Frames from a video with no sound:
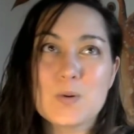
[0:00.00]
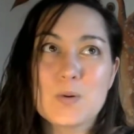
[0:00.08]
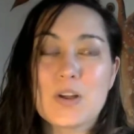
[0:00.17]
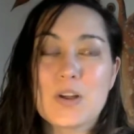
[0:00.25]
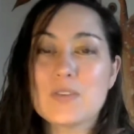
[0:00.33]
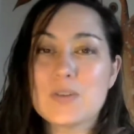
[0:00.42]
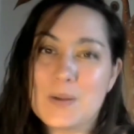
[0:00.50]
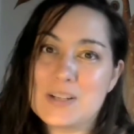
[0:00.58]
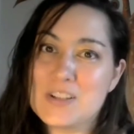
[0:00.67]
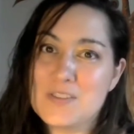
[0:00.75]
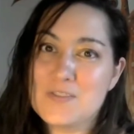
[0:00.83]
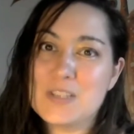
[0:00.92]
or if you're
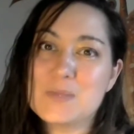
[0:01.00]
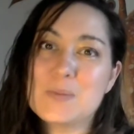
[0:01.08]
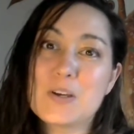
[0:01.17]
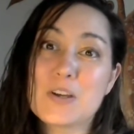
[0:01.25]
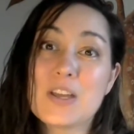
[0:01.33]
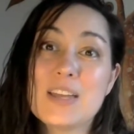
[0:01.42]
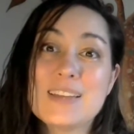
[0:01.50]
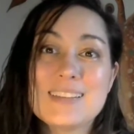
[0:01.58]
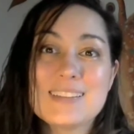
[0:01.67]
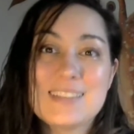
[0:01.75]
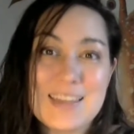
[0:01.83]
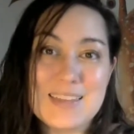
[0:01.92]
watching on Facebook,
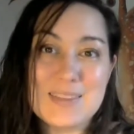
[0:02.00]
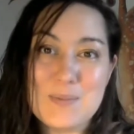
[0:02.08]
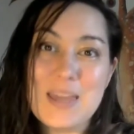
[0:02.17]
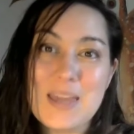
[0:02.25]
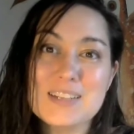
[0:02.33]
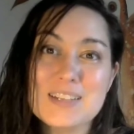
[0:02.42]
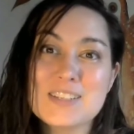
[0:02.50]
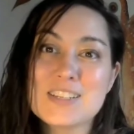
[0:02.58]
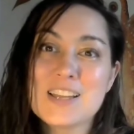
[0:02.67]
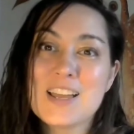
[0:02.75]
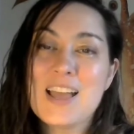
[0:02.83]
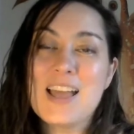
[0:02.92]
like the page.